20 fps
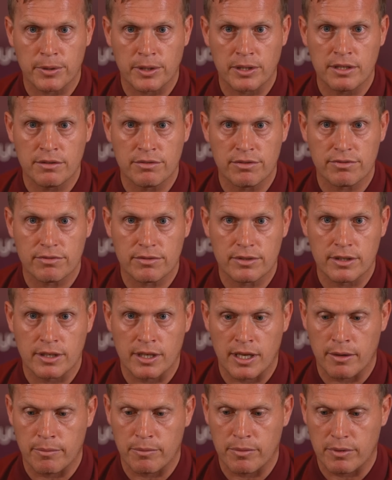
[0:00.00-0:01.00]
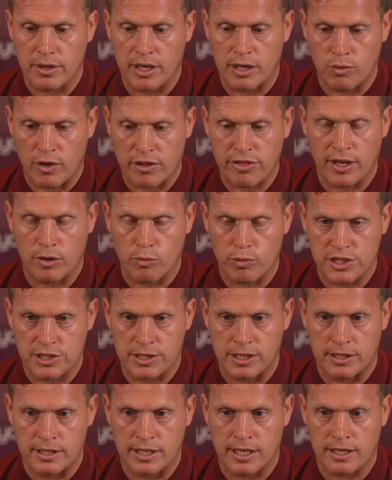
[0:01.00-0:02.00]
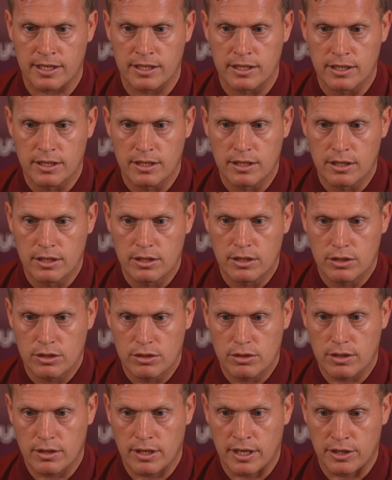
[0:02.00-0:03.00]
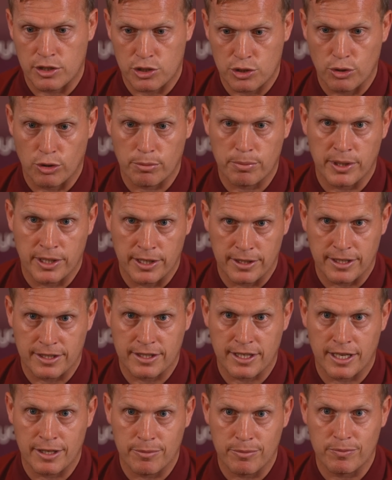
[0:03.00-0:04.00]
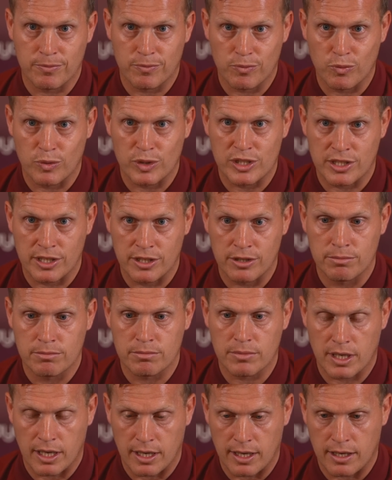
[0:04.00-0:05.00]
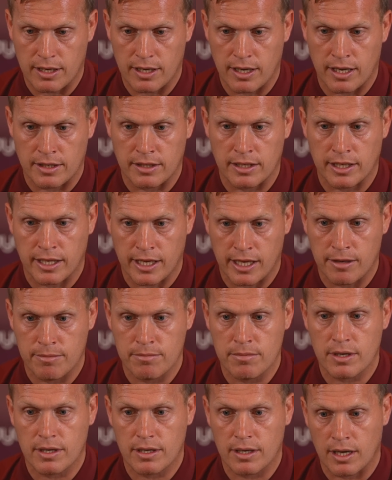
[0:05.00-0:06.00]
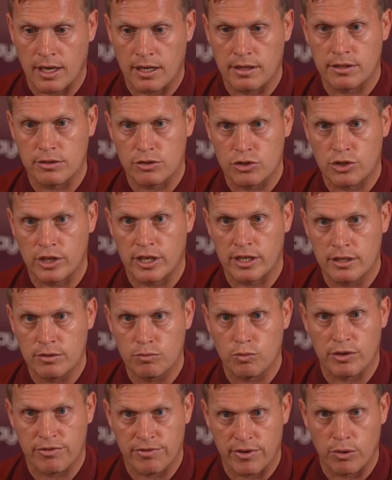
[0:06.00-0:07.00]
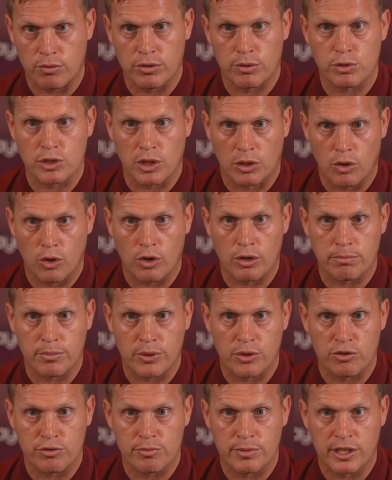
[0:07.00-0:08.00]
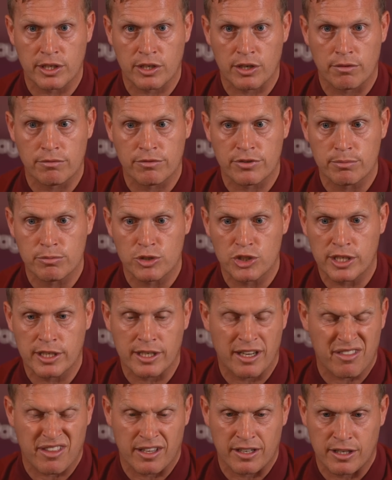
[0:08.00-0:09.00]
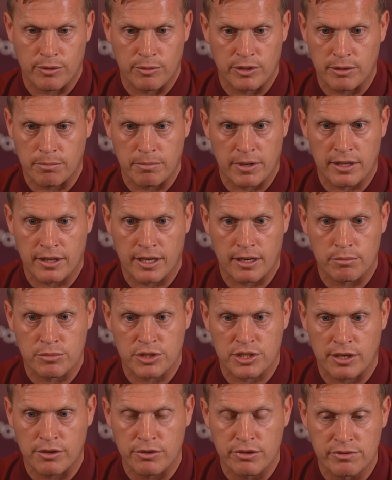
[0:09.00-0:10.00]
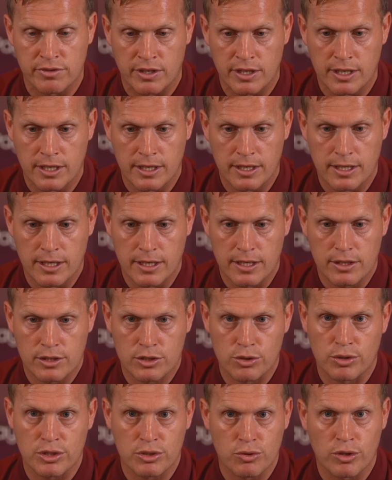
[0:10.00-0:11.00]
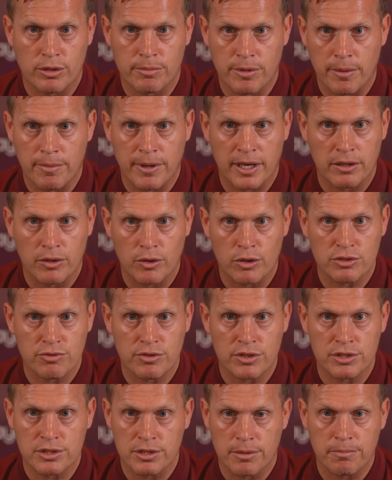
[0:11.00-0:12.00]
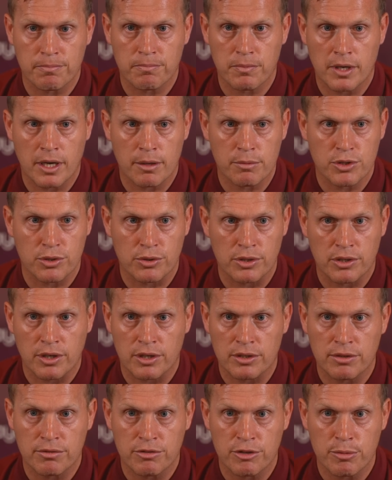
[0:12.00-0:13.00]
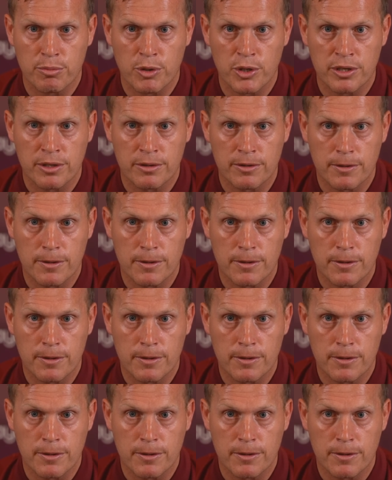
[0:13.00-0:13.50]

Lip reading: believe, and I think we've seen that in the short period of time we've seen him in the game and in training. We felt there was a lot of improvement to come from Jake. I think he would admit that himself, so he's going to be a big loss for us. I'm absolutely gutted for the boy.